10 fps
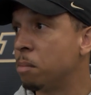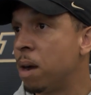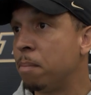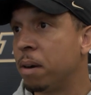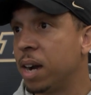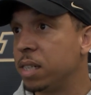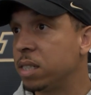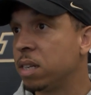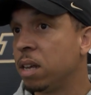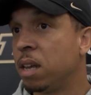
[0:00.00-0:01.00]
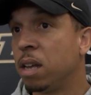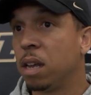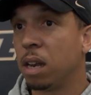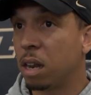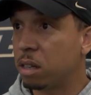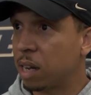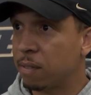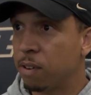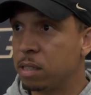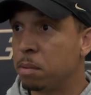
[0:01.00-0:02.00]
Ahmad Branch doesn't look like a
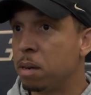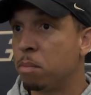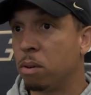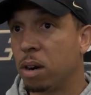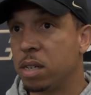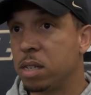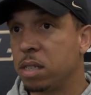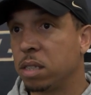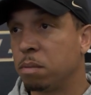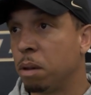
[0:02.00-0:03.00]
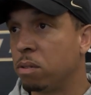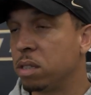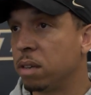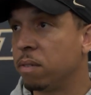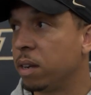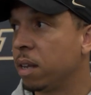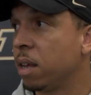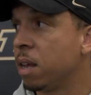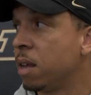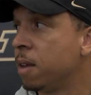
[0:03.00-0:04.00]
freshman anymore. He's explosive
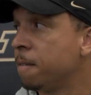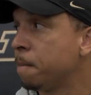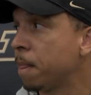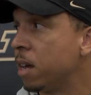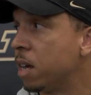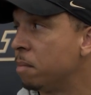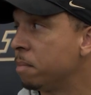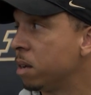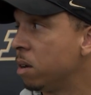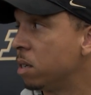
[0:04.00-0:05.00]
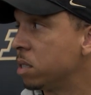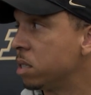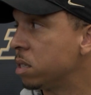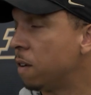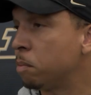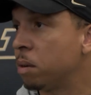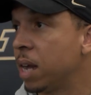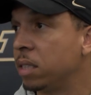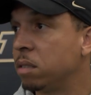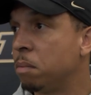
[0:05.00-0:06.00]
and, you know, is comfortable
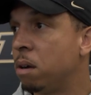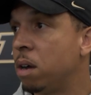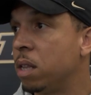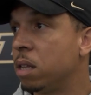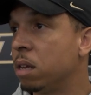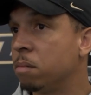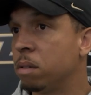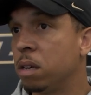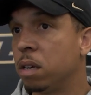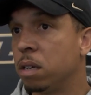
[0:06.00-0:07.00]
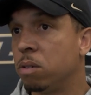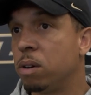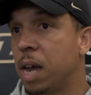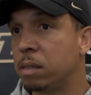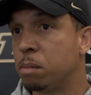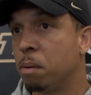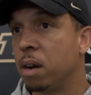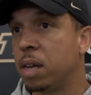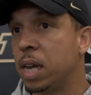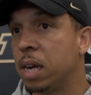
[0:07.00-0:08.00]
catching the ball. And then the new guys we
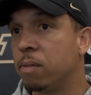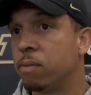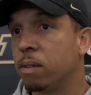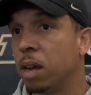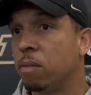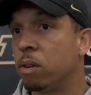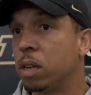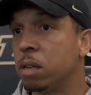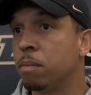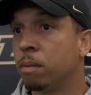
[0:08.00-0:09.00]
brought in have really